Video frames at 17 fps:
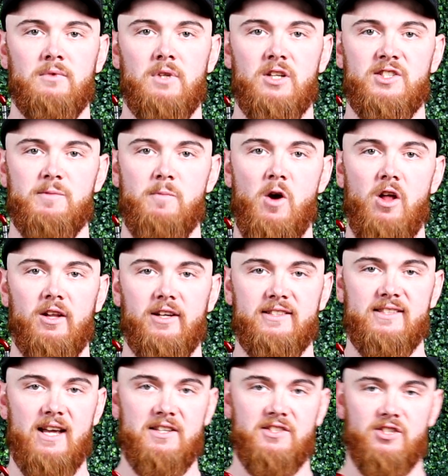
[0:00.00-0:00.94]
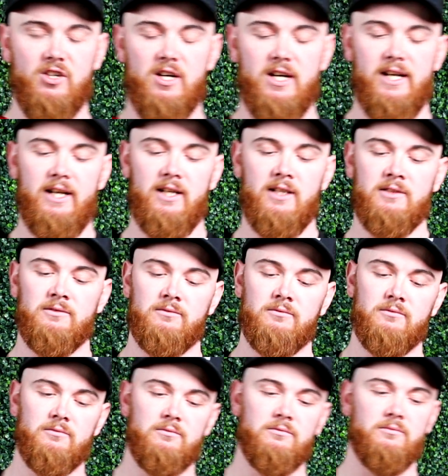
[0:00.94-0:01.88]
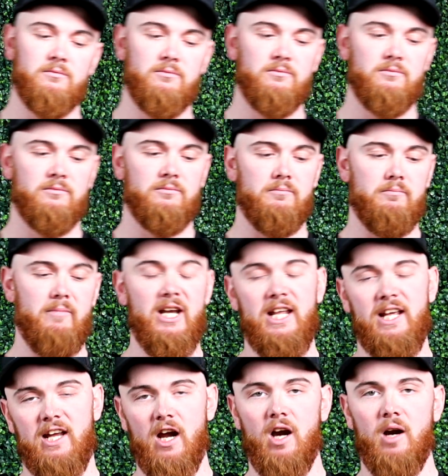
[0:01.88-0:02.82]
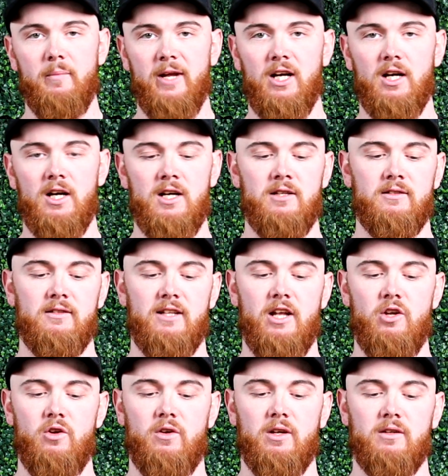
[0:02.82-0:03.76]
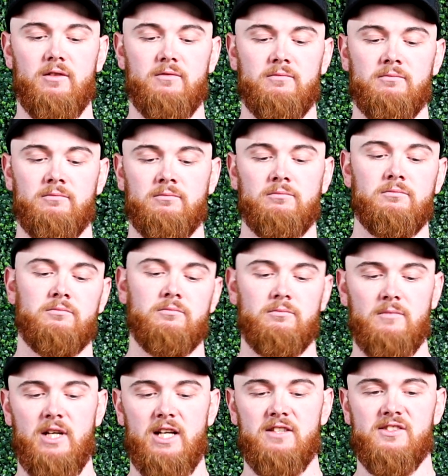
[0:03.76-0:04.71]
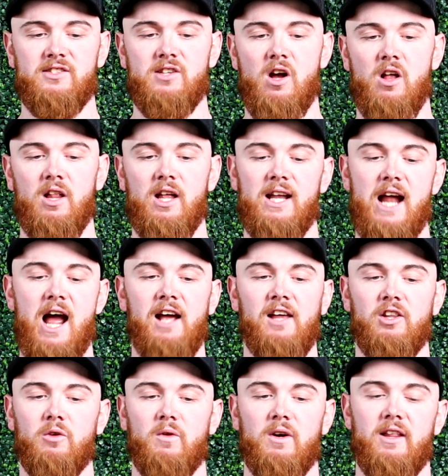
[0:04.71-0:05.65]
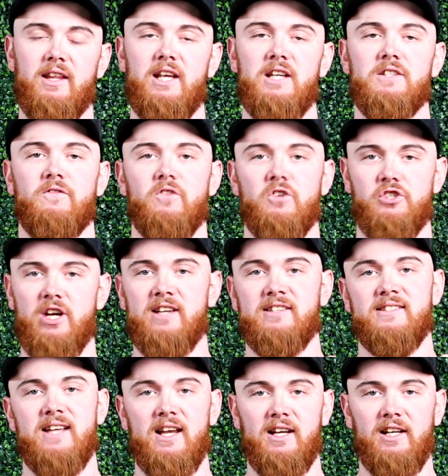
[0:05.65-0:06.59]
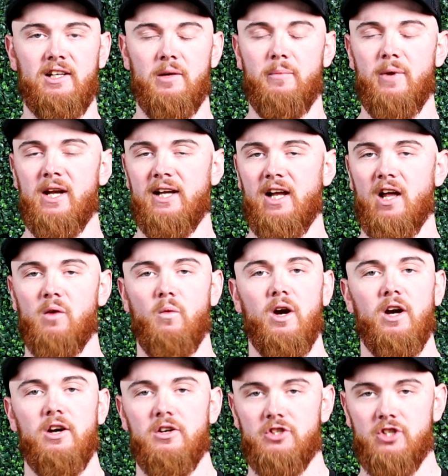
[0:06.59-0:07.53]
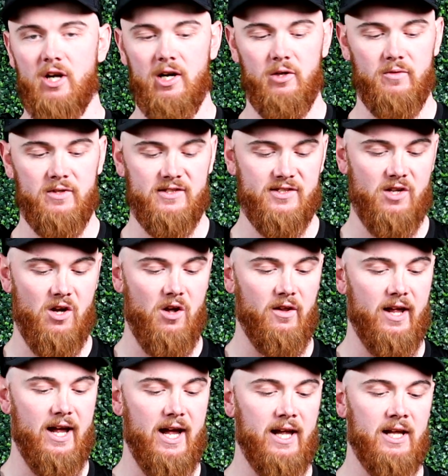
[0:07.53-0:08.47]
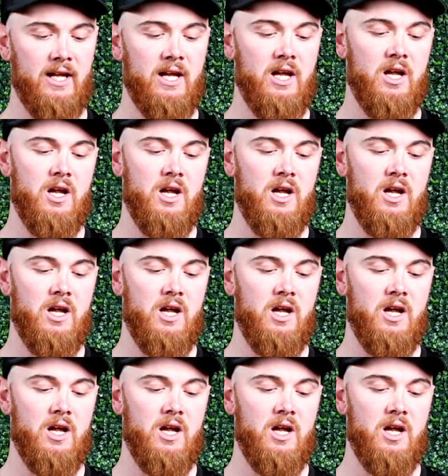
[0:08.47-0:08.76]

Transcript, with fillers: a small accessory mini carabiner that you can install on either one of these for chest tending, depending on where you're trying to install that.